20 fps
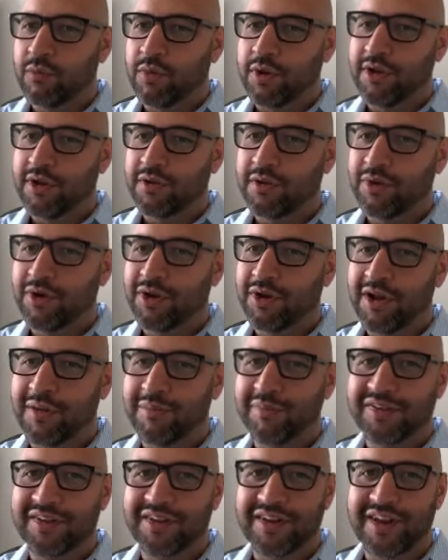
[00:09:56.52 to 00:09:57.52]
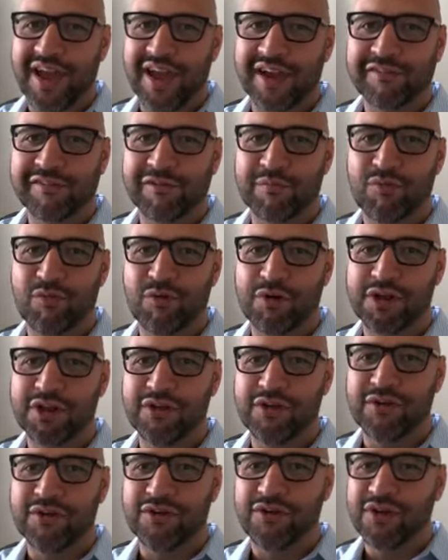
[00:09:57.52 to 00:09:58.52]
But when it comes to tax
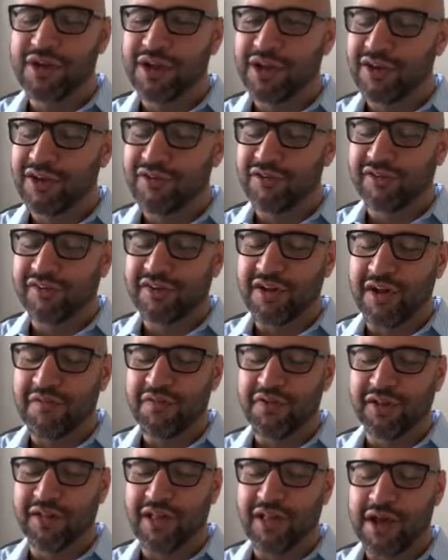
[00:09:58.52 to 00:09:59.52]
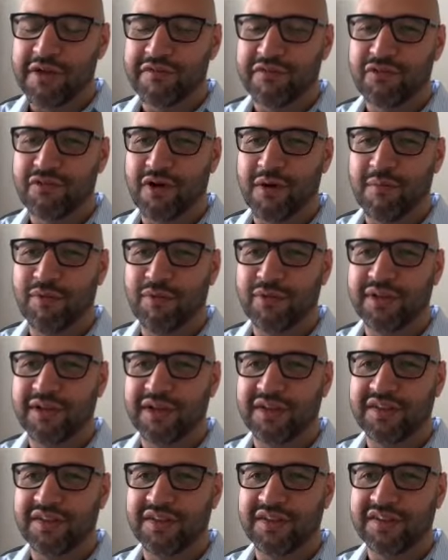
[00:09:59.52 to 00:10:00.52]
reporting, you can get yourself in a lot of
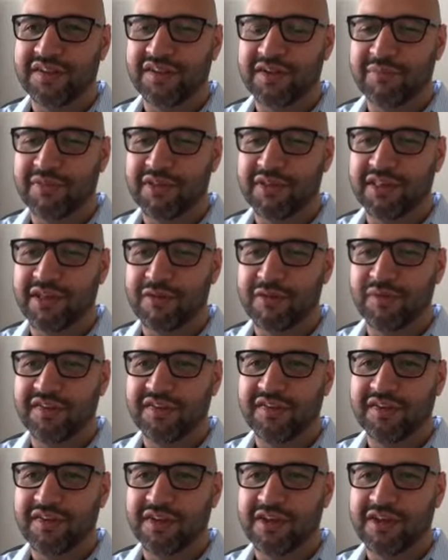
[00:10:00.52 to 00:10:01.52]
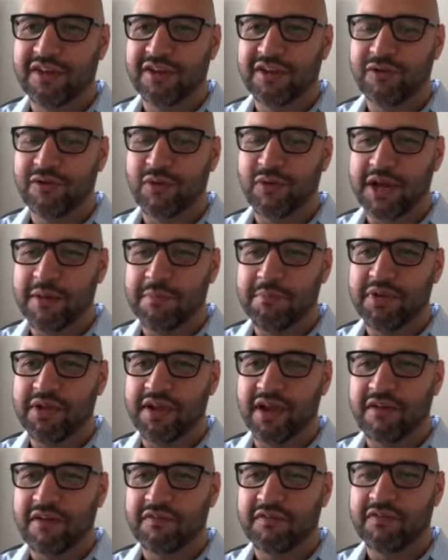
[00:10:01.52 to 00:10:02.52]
trouble, and it's something that we see quite
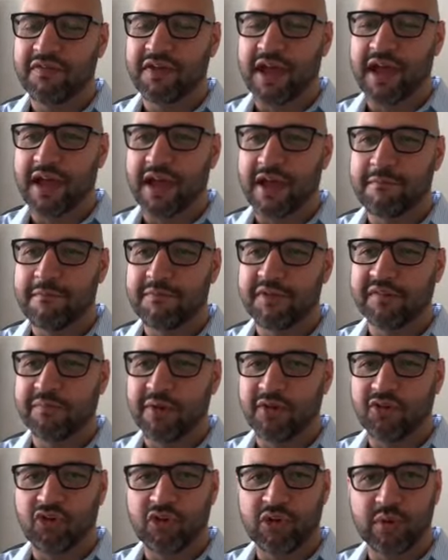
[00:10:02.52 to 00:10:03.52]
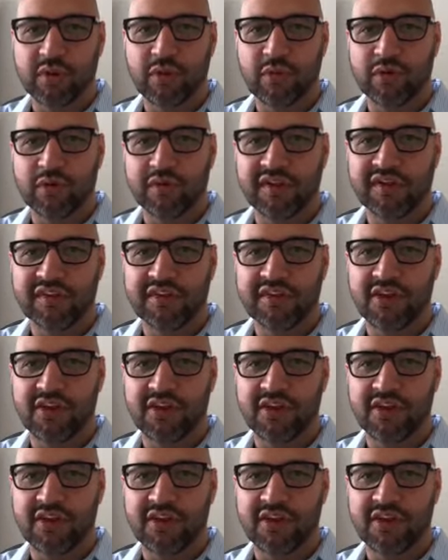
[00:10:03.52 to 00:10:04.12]
a bit of, especially with